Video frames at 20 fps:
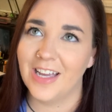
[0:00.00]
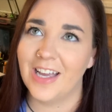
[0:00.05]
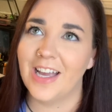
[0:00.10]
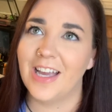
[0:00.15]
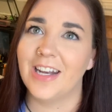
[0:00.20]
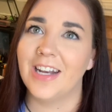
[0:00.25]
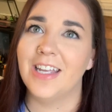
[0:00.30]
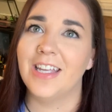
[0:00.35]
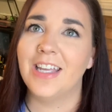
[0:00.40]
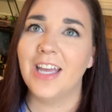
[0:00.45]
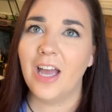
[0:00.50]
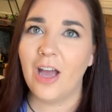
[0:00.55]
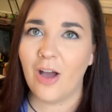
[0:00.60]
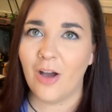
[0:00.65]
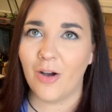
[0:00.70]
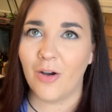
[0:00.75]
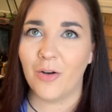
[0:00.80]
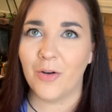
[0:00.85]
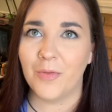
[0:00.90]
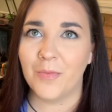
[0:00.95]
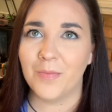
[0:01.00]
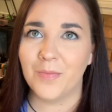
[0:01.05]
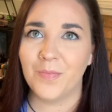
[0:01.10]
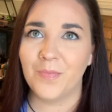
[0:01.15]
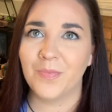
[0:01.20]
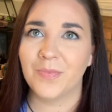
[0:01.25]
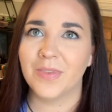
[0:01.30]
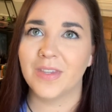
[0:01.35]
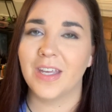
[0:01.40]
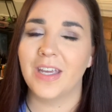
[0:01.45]
And I get home
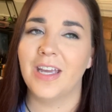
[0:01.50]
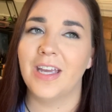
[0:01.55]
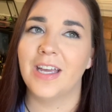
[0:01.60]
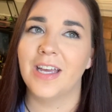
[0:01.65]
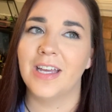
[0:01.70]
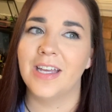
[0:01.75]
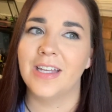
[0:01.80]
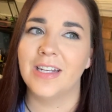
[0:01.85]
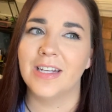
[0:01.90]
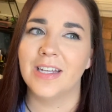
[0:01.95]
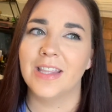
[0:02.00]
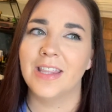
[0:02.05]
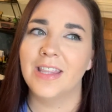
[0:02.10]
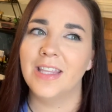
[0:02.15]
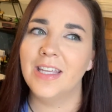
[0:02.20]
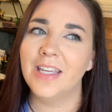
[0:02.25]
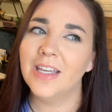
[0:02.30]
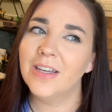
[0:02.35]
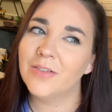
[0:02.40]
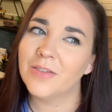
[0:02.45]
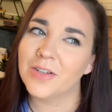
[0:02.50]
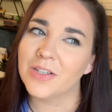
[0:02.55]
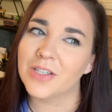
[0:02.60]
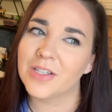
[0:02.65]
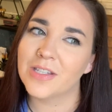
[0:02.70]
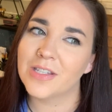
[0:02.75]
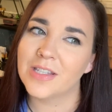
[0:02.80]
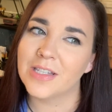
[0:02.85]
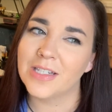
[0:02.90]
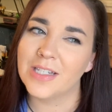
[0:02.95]
and I think it
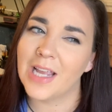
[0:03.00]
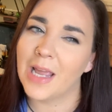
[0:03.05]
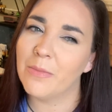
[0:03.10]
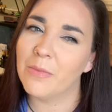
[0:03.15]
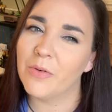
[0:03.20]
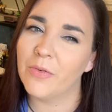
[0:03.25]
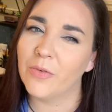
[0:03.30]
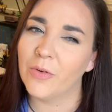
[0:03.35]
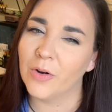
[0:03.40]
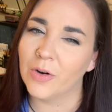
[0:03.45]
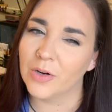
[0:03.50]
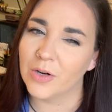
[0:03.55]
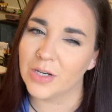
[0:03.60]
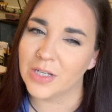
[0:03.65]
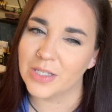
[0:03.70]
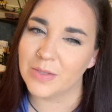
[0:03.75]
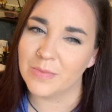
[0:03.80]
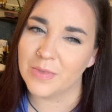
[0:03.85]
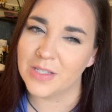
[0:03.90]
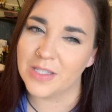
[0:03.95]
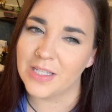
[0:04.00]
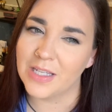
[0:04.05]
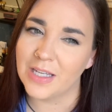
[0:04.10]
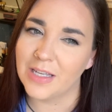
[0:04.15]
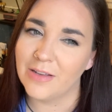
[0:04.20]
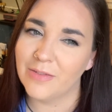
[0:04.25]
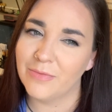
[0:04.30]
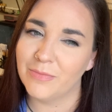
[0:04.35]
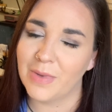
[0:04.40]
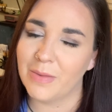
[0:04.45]
was the day before Christmas
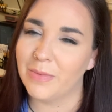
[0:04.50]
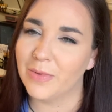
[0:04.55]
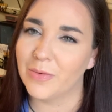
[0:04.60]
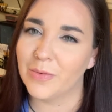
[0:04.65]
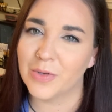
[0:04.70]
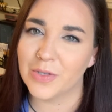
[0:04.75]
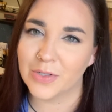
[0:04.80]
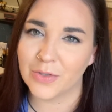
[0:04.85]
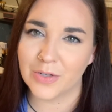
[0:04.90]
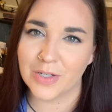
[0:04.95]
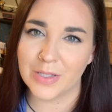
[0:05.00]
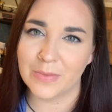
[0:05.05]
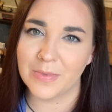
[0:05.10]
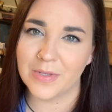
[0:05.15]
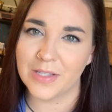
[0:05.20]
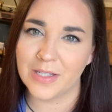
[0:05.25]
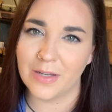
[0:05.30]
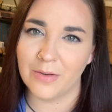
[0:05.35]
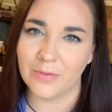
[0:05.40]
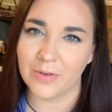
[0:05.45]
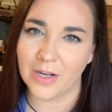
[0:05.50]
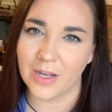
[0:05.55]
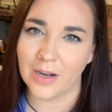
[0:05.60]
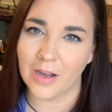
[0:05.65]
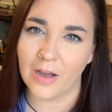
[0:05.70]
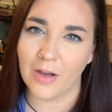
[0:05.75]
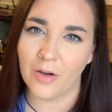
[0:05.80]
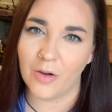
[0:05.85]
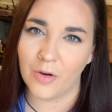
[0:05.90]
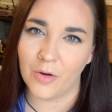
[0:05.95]
Eve, maybe it was Christmas Eve when I
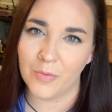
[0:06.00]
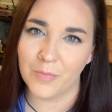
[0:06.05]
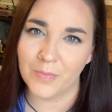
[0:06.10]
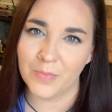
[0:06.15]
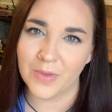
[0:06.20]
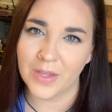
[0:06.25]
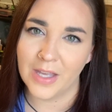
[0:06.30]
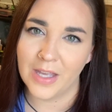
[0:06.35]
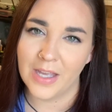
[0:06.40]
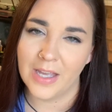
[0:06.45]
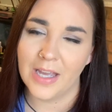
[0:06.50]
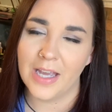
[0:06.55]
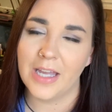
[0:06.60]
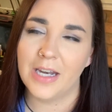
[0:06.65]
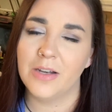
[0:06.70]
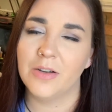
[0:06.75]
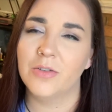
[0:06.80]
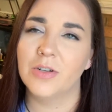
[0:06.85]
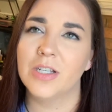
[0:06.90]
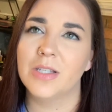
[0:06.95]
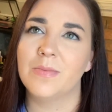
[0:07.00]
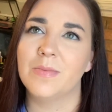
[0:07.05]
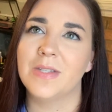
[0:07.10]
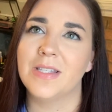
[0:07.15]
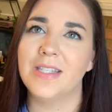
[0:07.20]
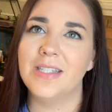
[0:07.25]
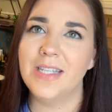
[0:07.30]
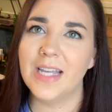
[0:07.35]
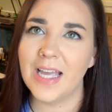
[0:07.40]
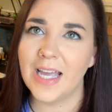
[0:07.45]
got home, and Christmas
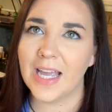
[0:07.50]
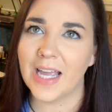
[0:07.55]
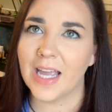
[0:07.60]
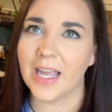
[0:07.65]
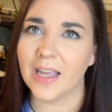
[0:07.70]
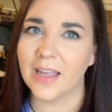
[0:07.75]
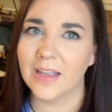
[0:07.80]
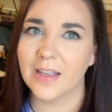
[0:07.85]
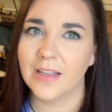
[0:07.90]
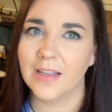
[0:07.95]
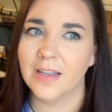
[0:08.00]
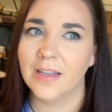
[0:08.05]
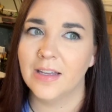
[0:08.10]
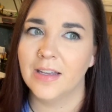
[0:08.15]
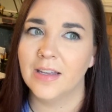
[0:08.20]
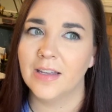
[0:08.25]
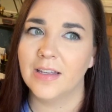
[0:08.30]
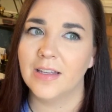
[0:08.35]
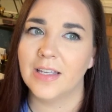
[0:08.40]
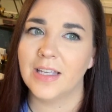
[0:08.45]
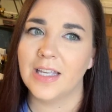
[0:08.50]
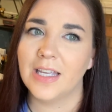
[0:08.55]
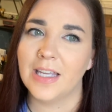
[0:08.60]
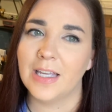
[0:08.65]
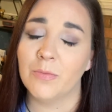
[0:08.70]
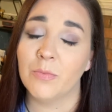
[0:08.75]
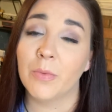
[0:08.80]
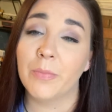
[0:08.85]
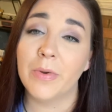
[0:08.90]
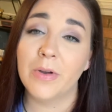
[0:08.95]
Day, he
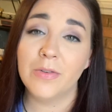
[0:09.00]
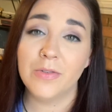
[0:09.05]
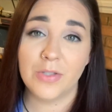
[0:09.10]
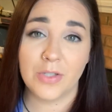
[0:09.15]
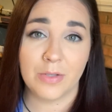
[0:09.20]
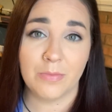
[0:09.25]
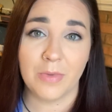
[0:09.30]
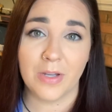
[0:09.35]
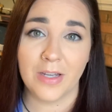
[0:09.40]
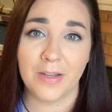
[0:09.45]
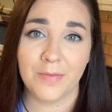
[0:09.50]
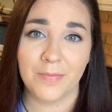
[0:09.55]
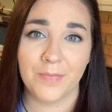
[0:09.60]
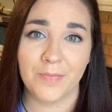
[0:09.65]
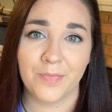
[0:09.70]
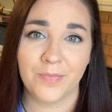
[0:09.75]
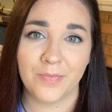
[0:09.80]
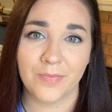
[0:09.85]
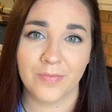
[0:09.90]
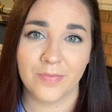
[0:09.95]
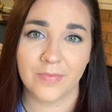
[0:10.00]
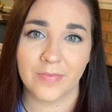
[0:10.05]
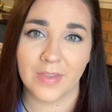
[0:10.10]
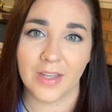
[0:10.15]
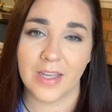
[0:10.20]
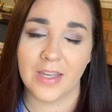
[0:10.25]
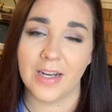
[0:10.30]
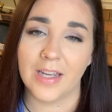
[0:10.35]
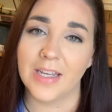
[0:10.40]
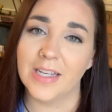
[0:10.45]
proposed to me,
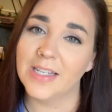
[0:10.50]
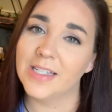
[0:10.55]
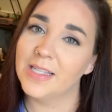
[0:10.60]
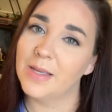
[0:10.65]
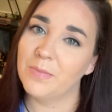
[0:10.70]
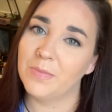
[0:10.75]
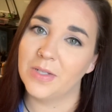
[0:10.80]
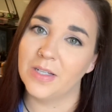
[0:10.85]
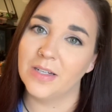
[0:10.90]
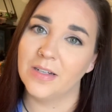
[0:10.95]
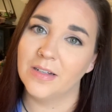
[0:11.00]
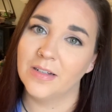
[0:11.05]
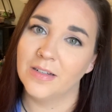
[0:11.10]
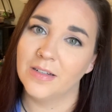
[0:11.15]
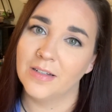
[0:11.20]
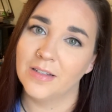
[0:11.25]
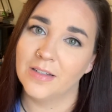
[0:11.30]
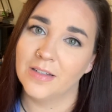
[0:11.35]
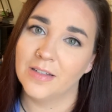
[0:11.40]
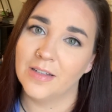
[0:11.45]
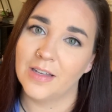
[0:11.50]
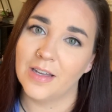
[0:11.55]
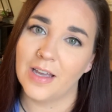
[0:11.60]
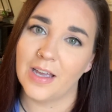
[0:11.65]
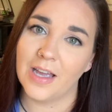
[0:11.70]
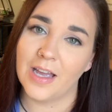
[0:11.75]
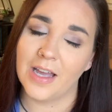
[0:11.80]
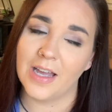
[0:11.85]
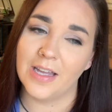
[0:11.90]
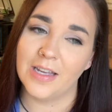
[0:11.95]
and I accepted.
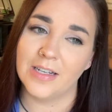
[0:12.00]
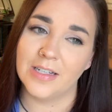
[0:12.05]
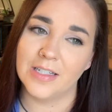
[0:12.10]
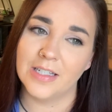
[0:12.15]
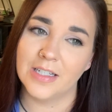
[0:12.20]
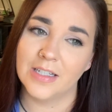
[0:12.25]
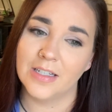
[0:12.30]
And